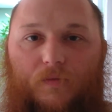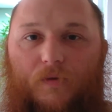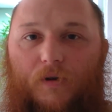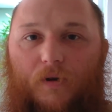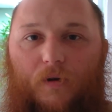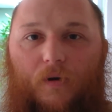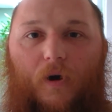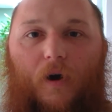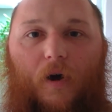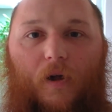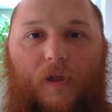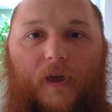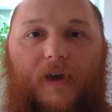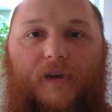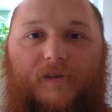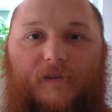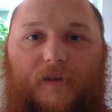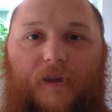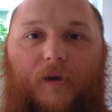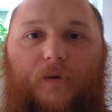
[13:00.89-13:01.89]
haul
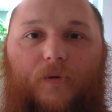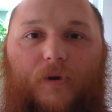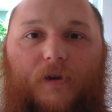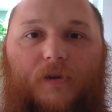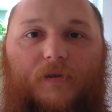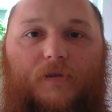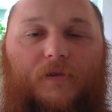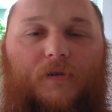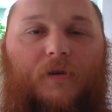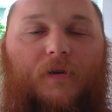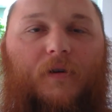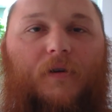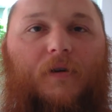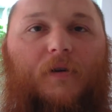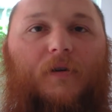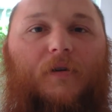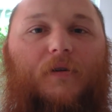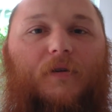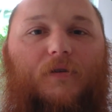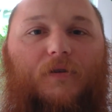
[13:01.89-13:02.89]
ass in that race.
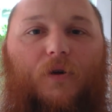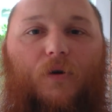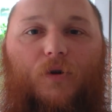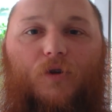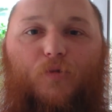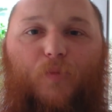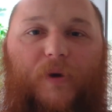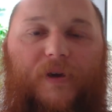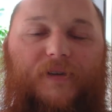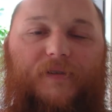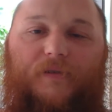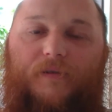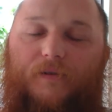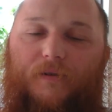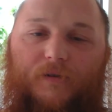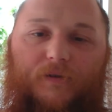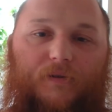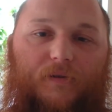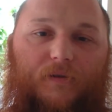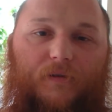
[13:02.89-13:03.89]
So it's basically just,